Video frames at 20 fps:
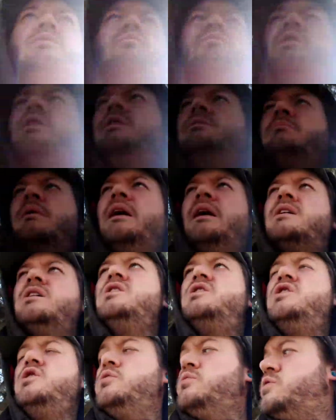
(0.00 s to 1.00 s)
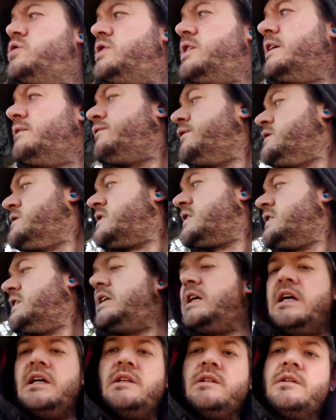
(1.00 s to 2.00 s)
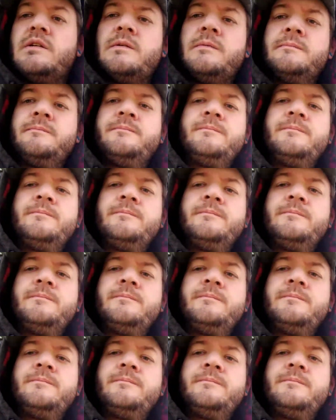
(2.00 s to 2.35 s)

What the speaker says: really make a huge difference in the end.